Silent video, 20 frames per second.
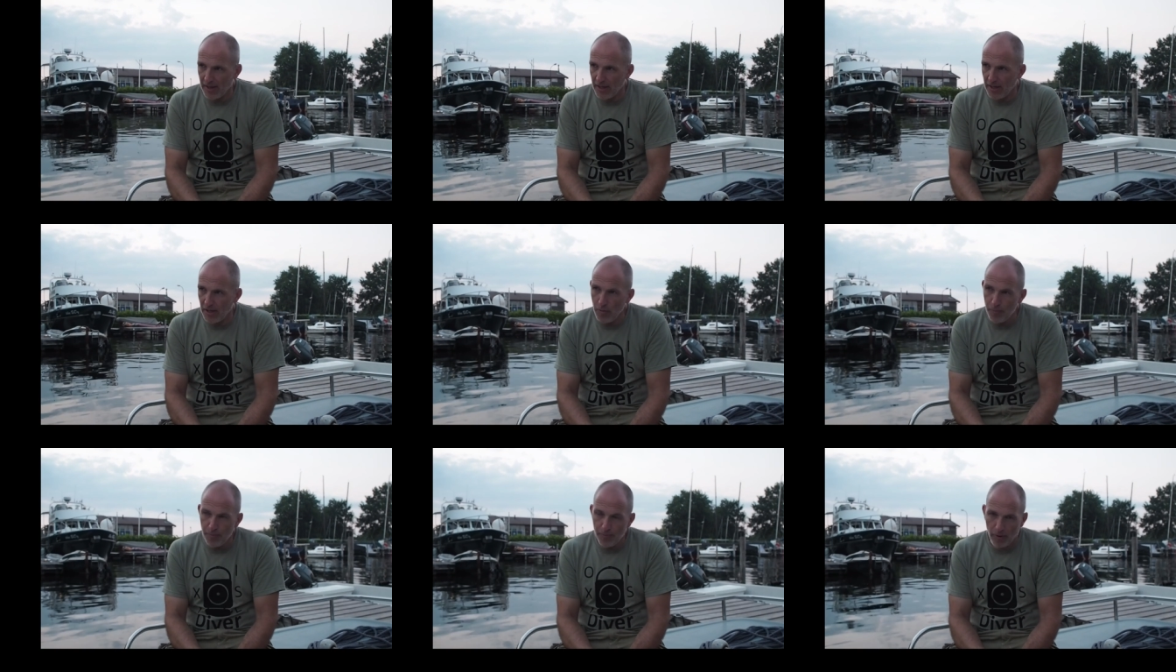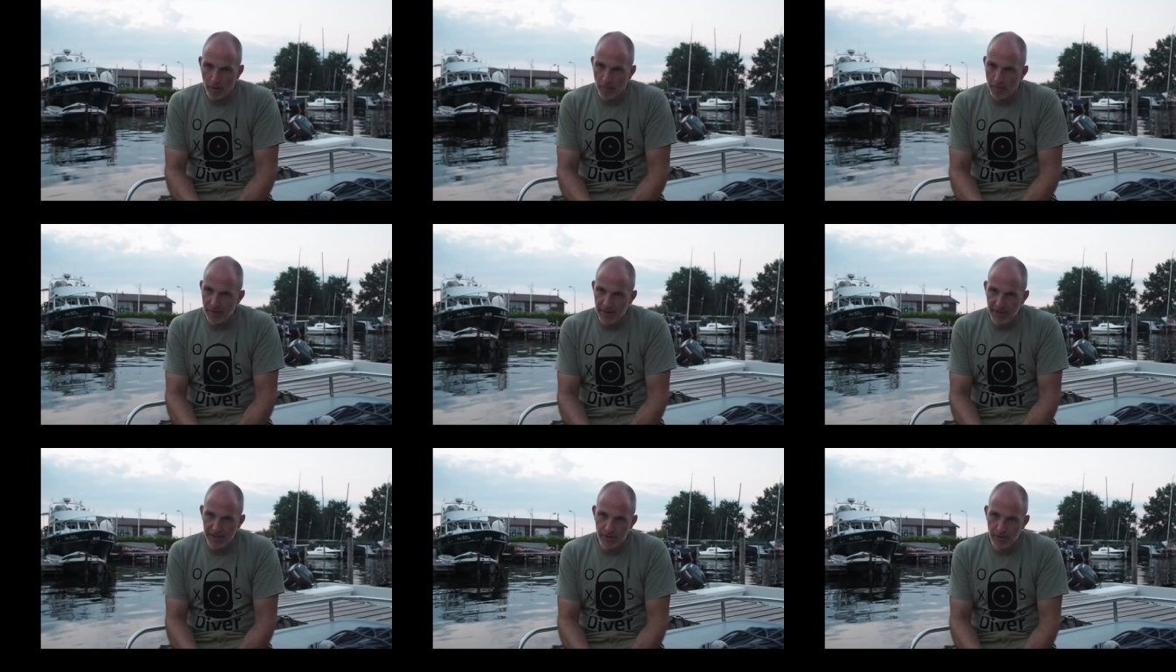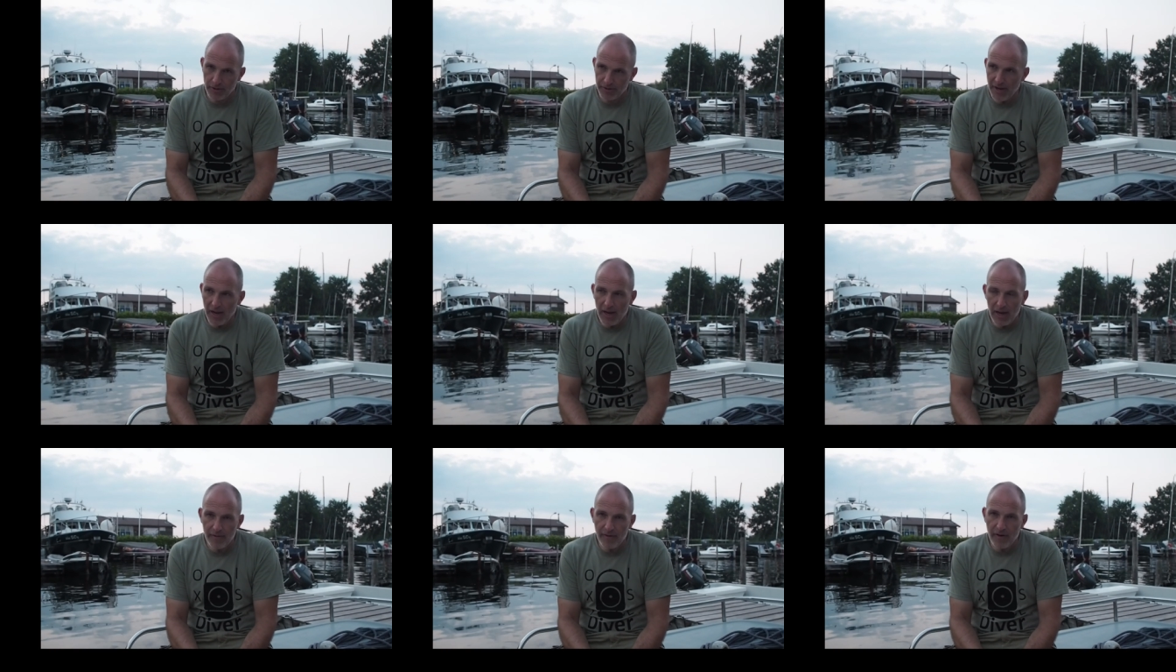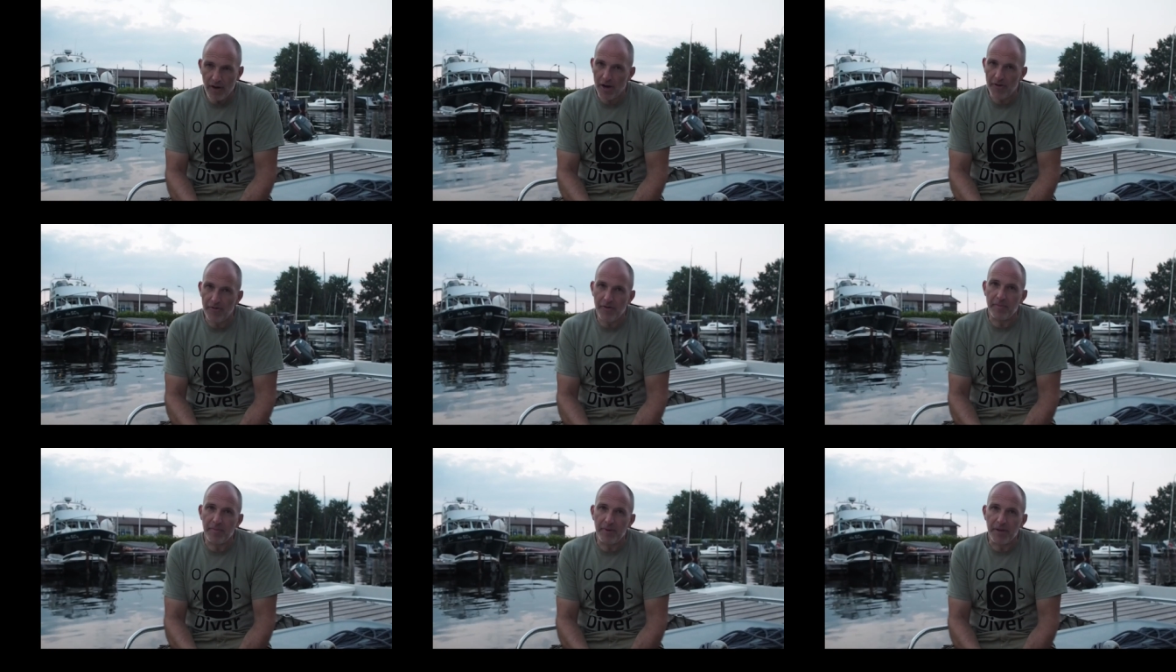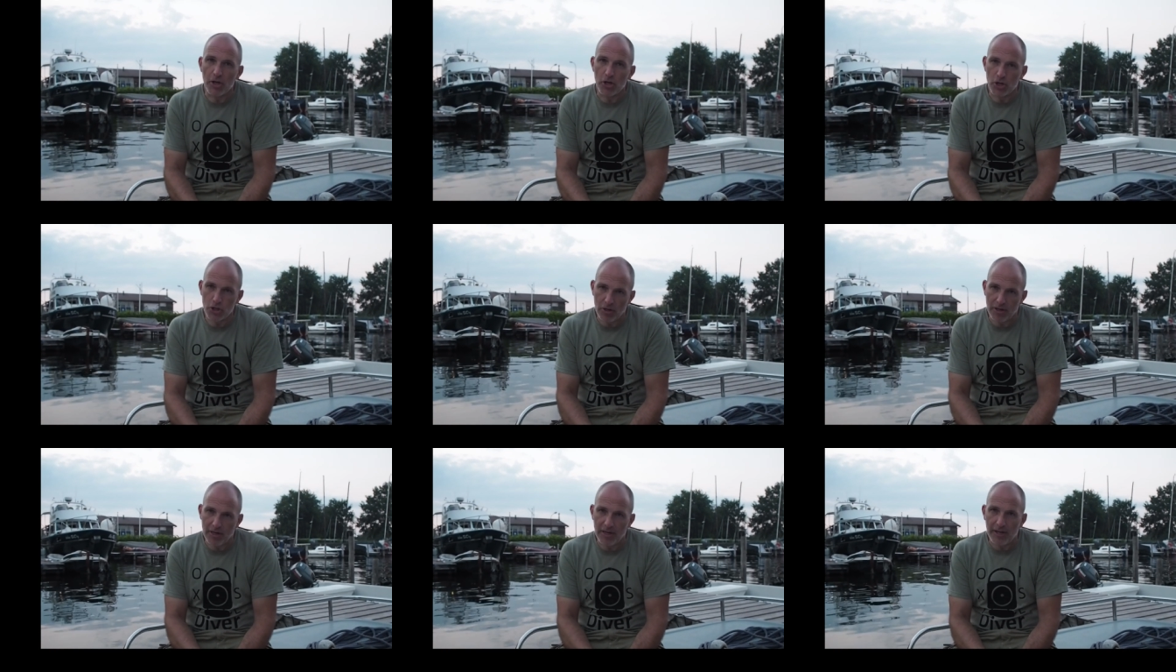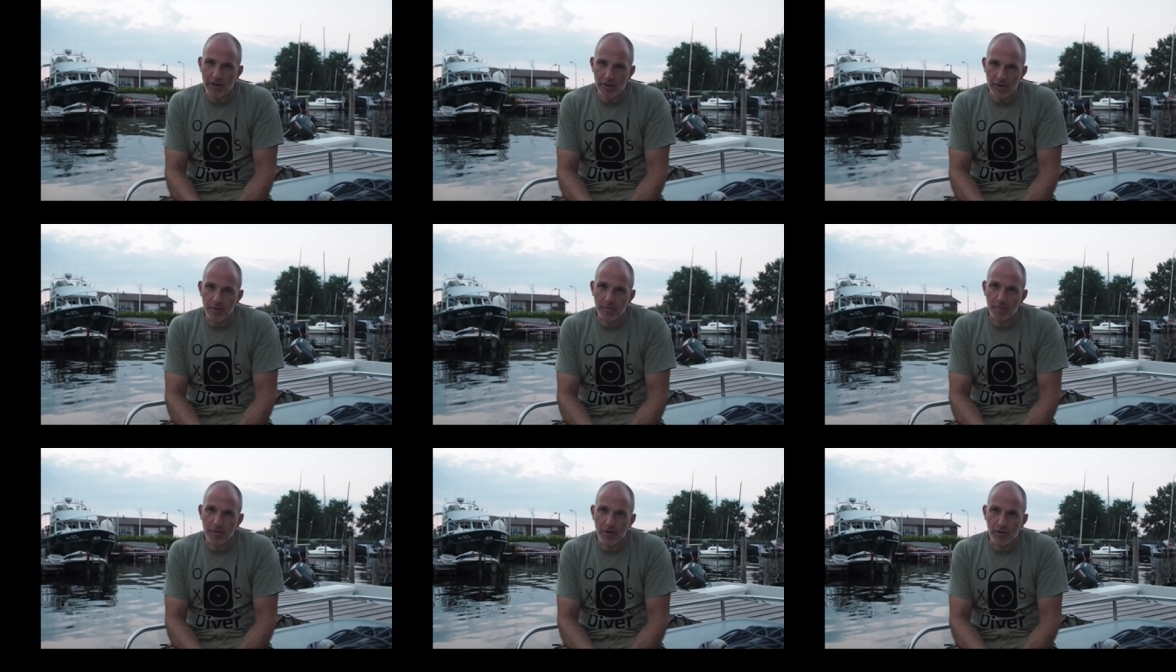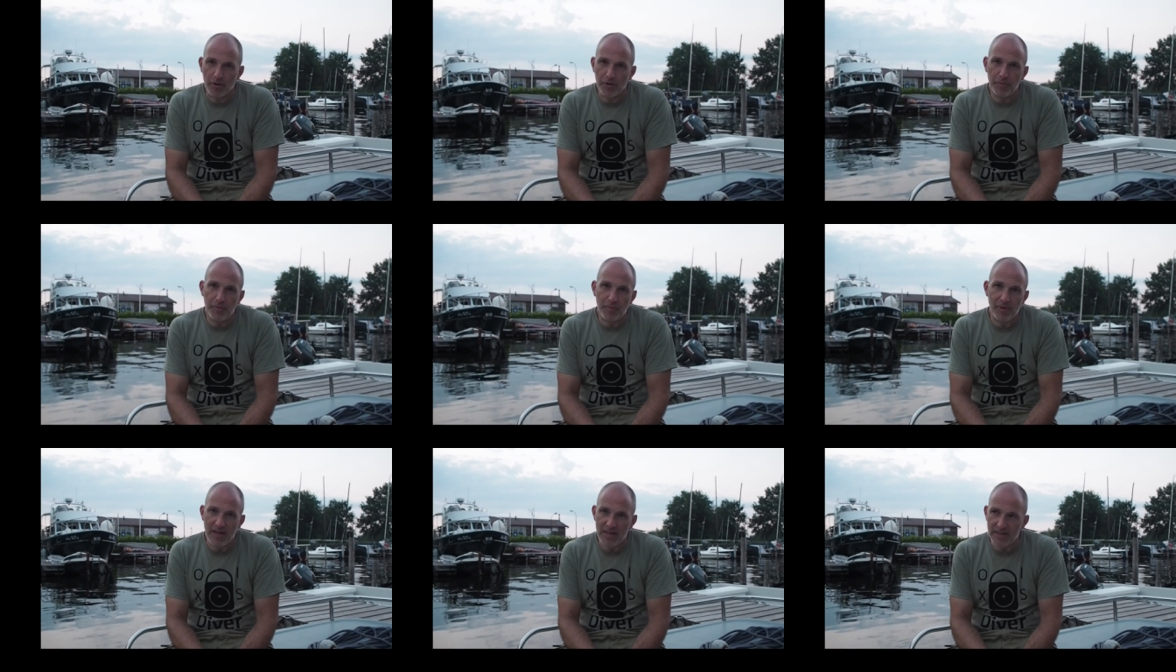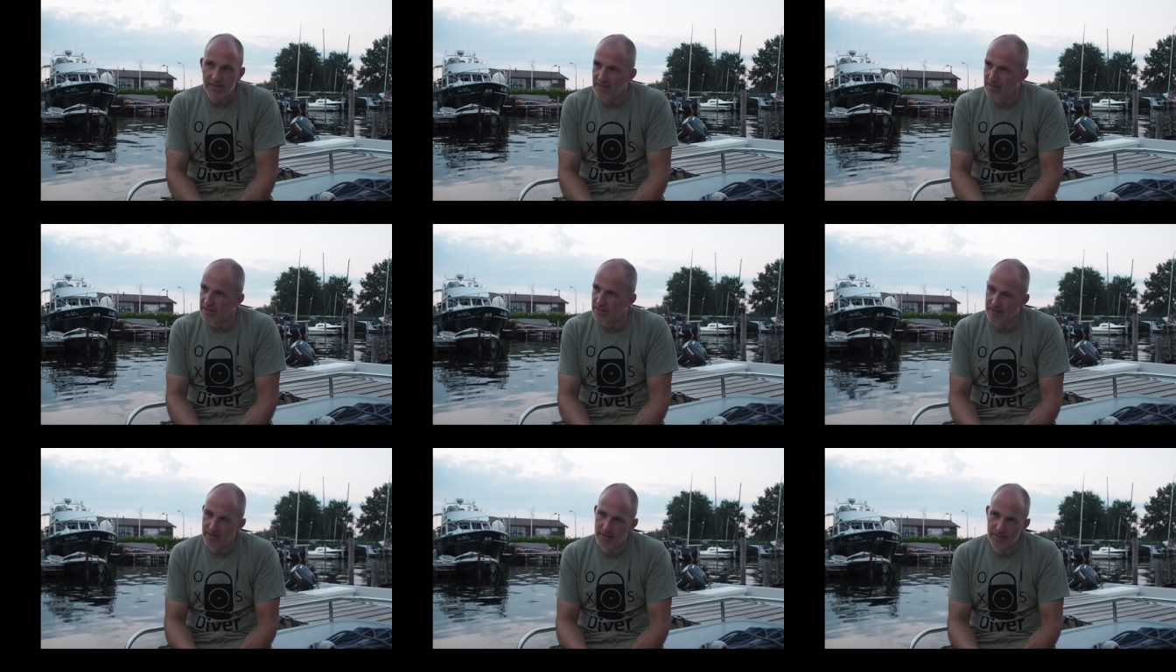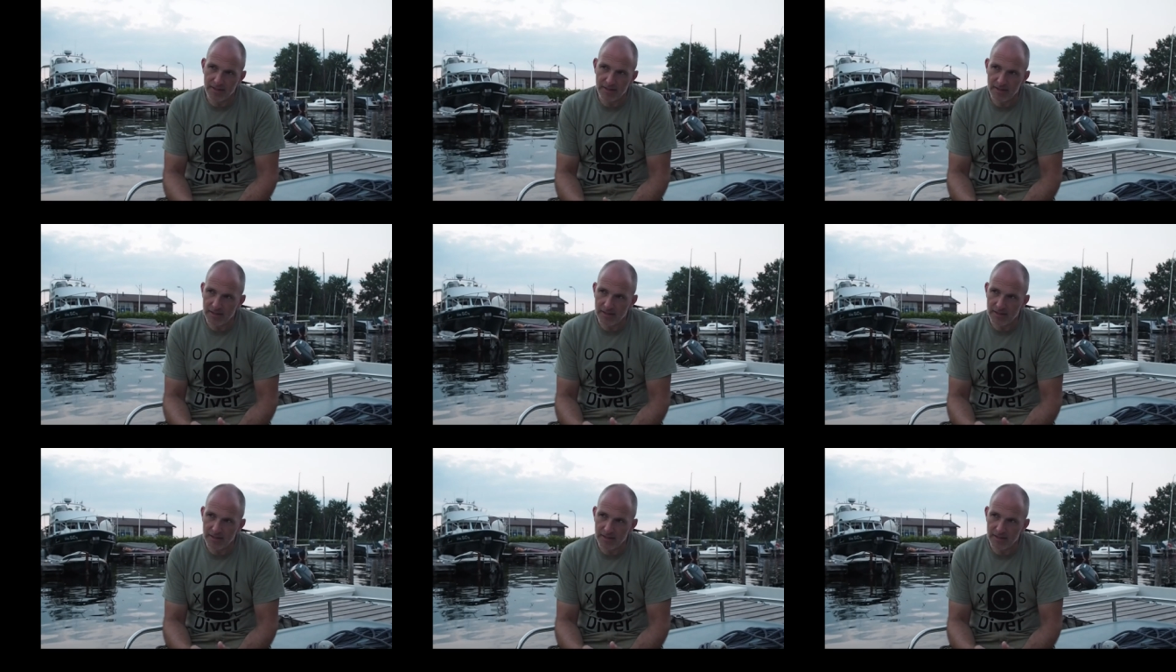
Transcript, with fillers: you probably don't have a 100 meter shot line on the boat, plus